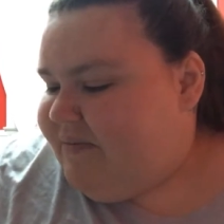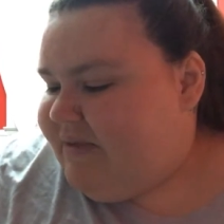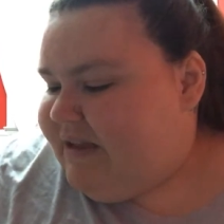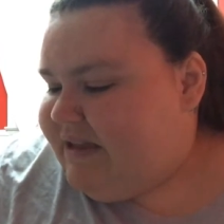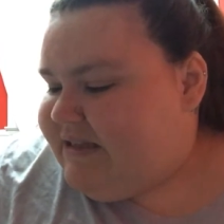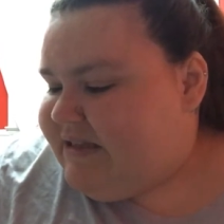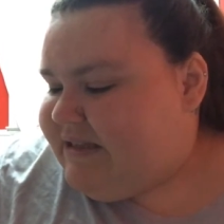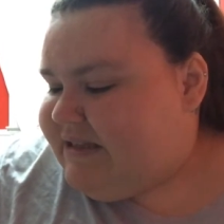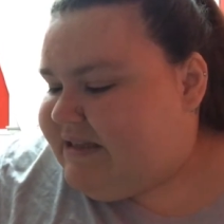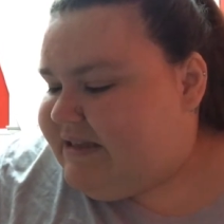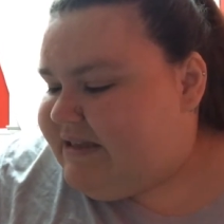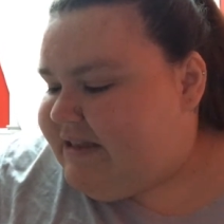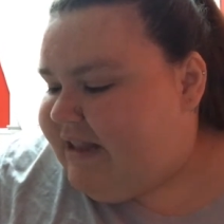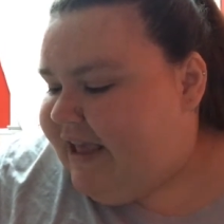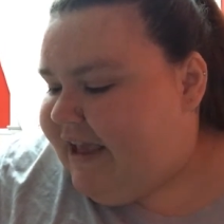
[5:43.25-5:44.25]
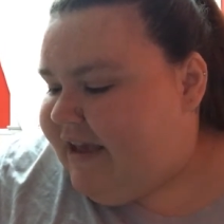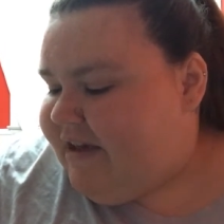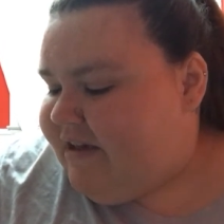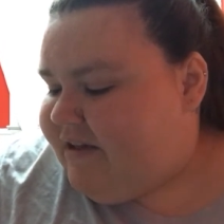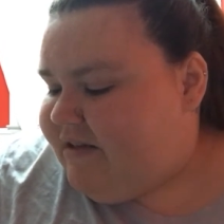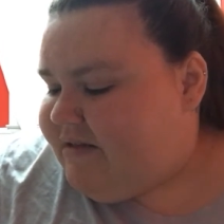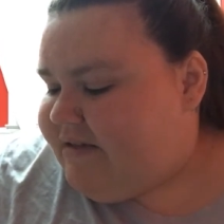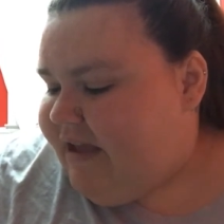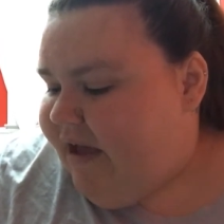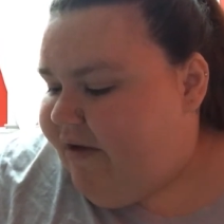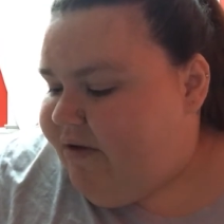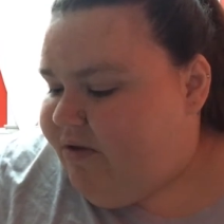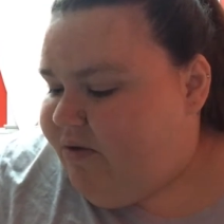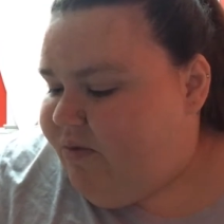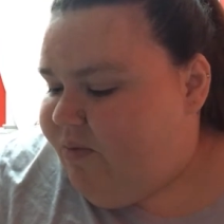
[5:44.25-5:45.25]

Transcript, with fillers: Does it, like, tell you